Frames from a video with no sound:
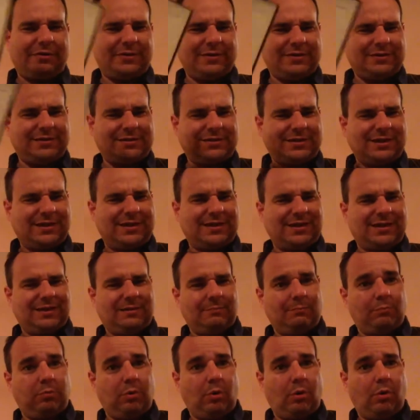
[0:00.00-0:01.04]
This
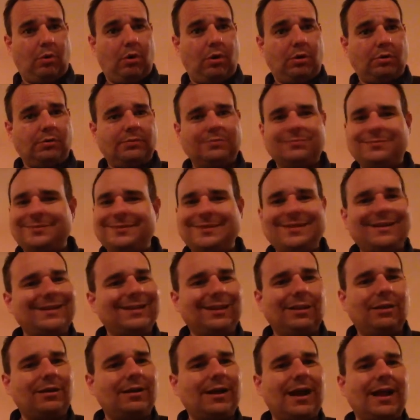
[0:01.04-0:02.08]
uh, ball. The
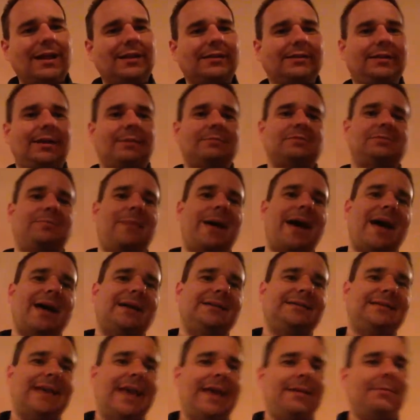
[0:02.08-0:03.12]
Long Island comes
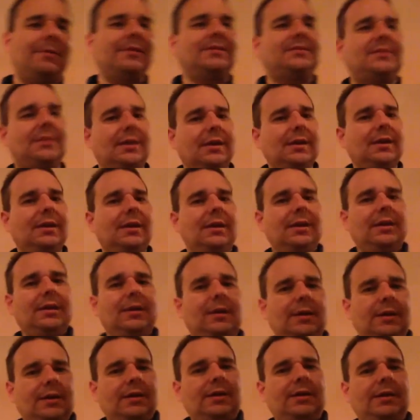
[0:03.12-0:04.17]
back. Damn it.
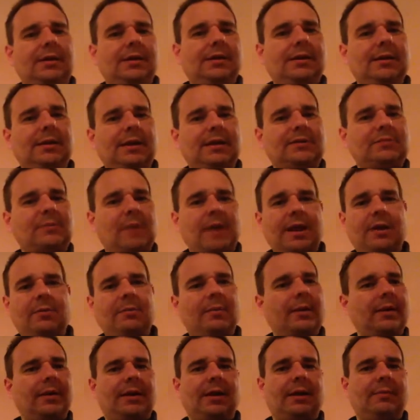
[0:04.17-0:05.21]
That's why I don't
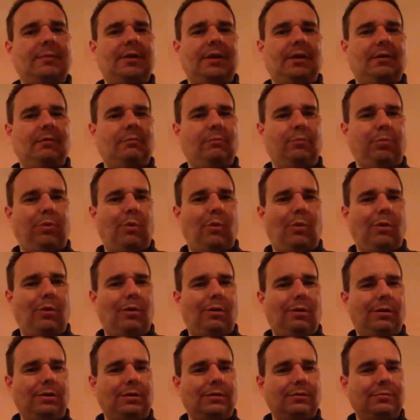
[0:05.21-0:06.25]
want to come here.
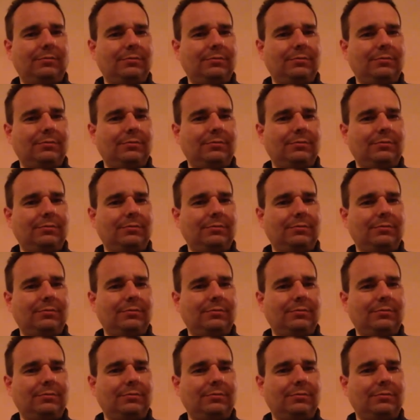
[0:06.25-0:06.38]
Ball.